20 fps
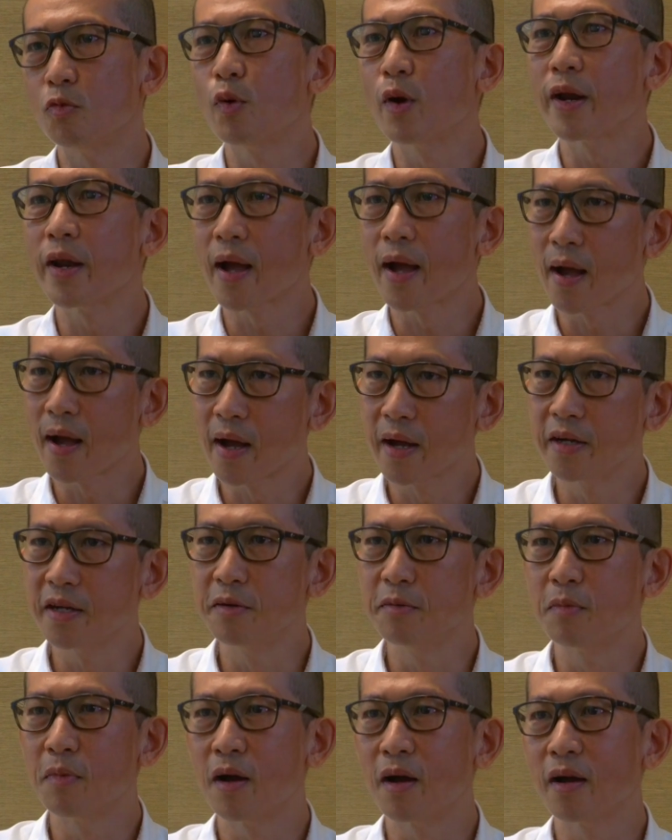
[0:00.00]
what I had
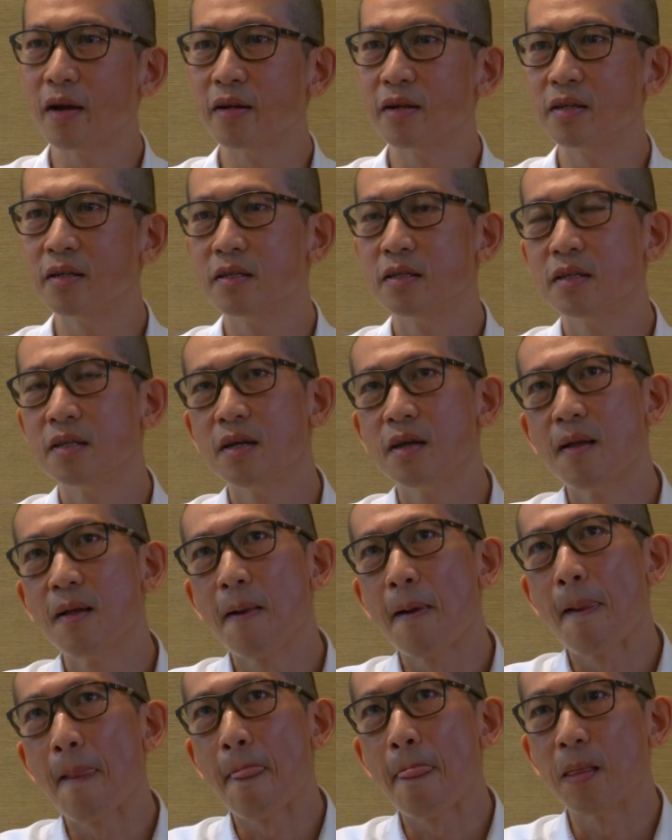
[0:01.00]
in mind
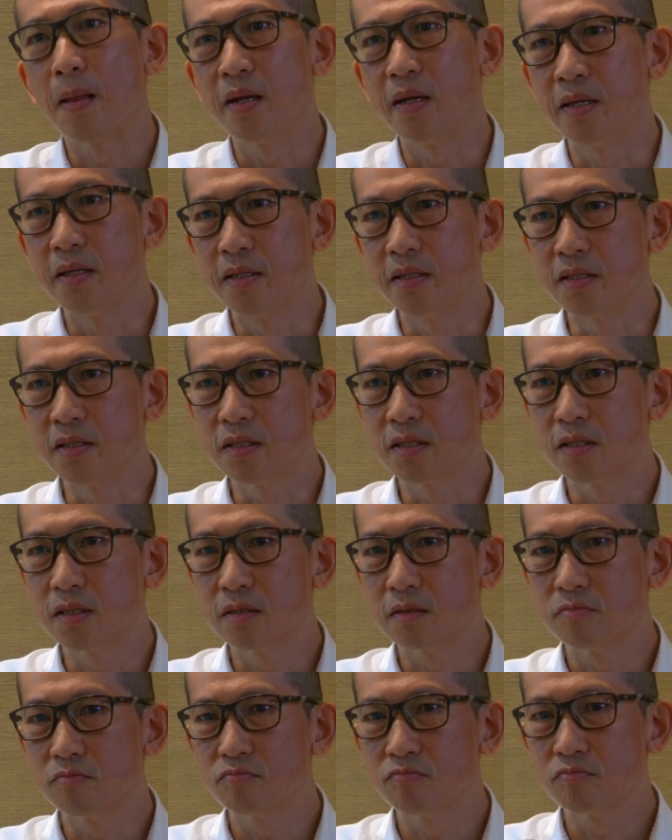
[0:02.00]

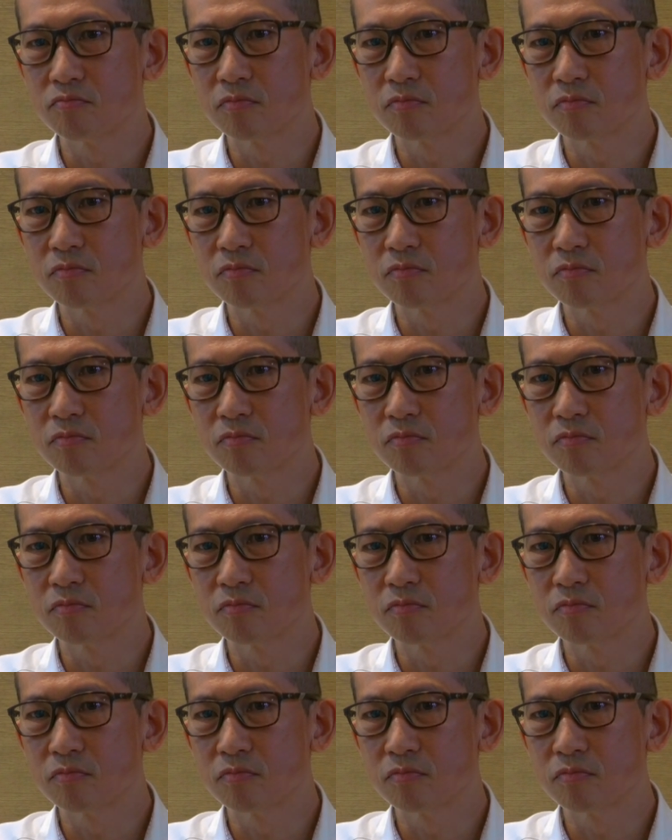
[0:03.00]
is